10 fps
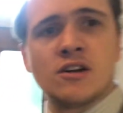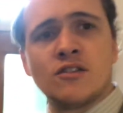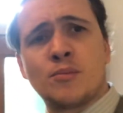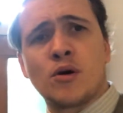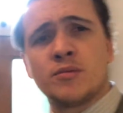of the
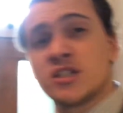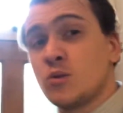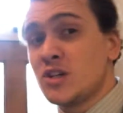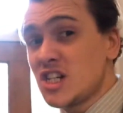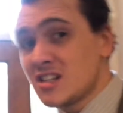property
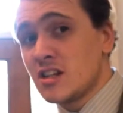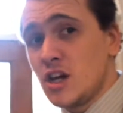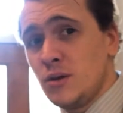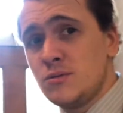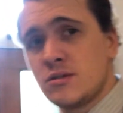which isn't
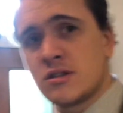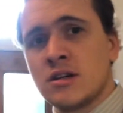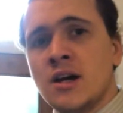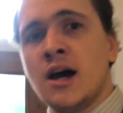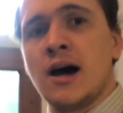used.
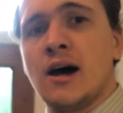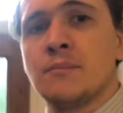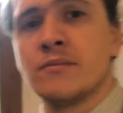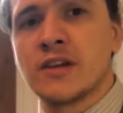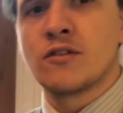
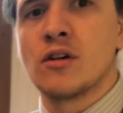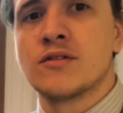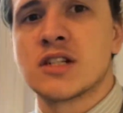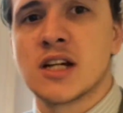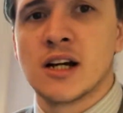They've got
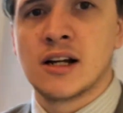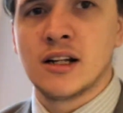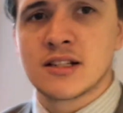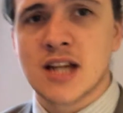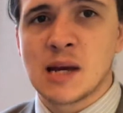obviously a little
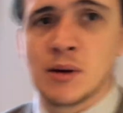table